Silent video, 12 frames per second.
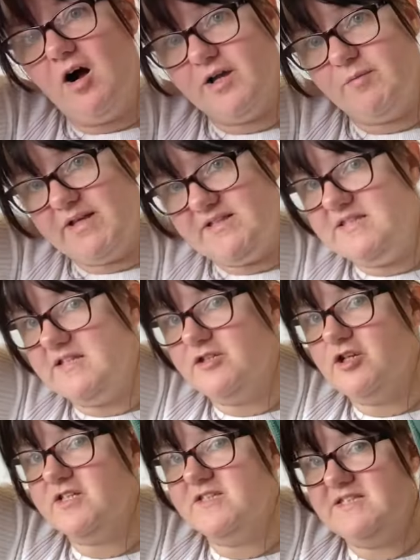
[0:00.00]
high-waisted.
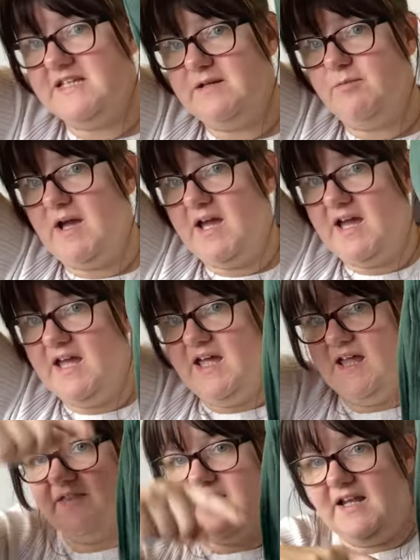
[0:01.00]
You can see where
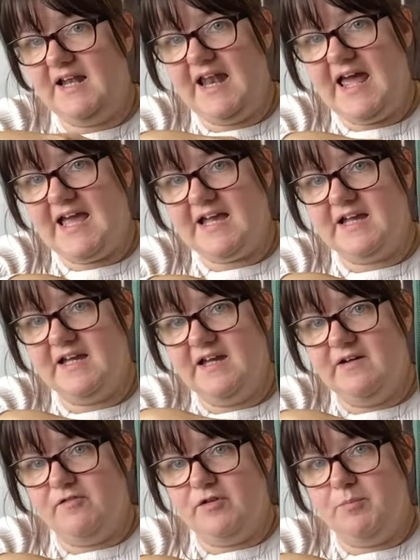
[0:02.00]
the leg
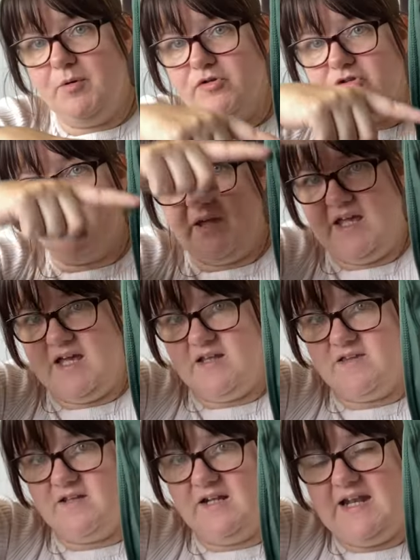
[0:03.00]
on the bottom
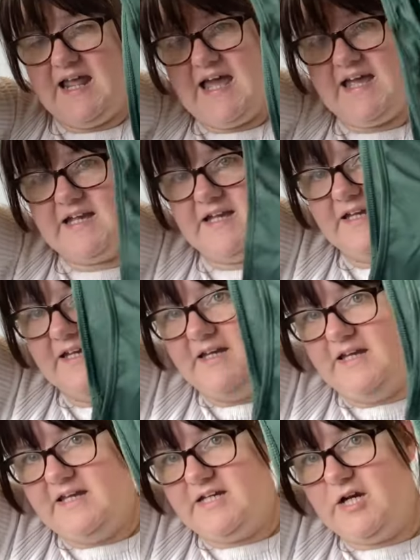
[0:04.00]
here to the leg,
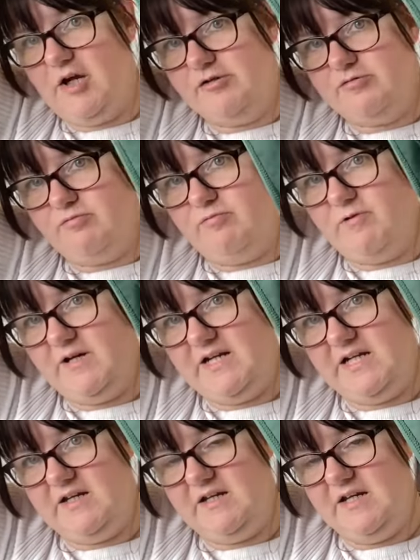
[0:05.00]
it goes
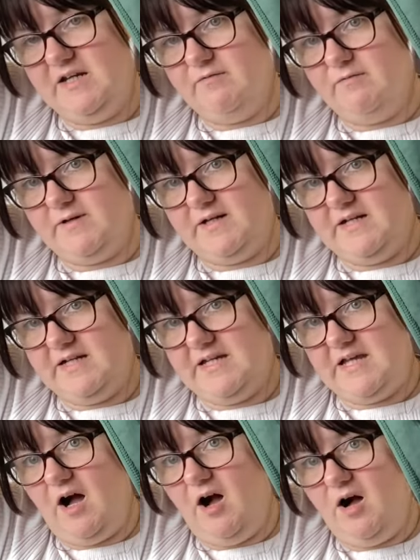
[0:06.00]
really,
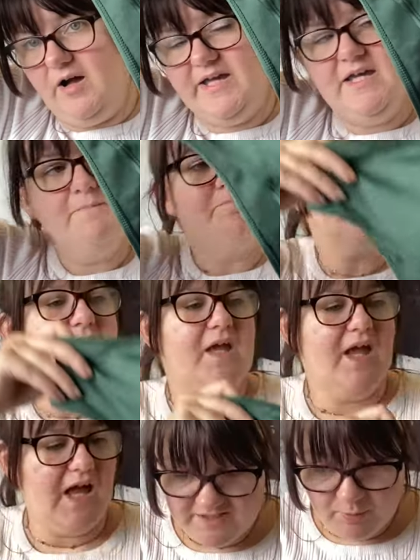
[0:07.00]
really high.
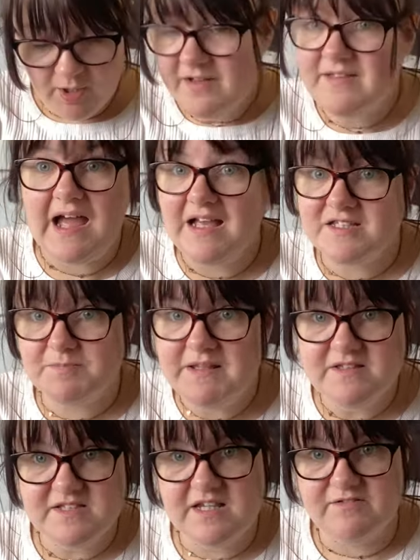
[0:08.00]
These weren't that
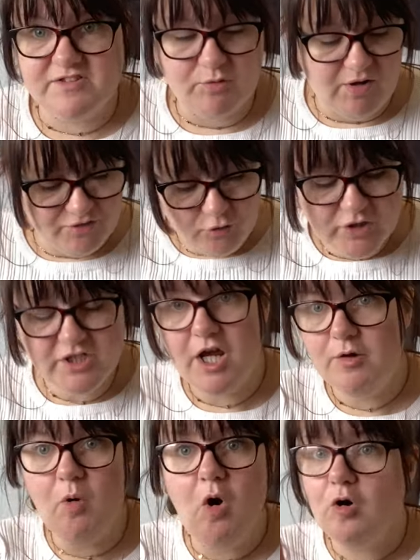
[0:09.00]
expensive, so I thought, you
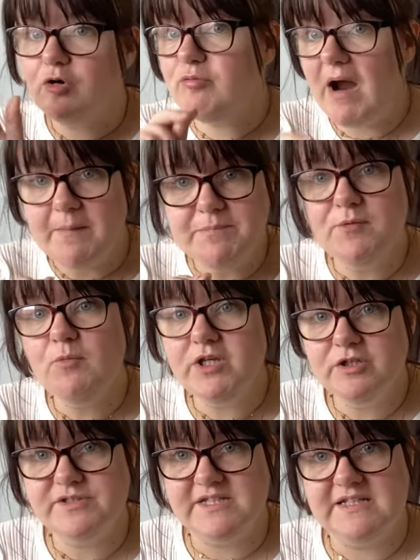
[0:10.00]
know what, grab them
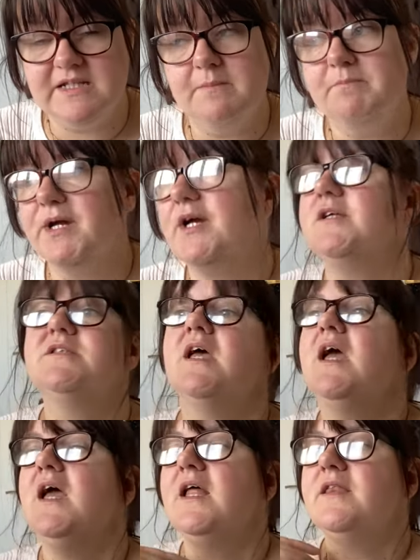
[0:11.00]
when you see them, because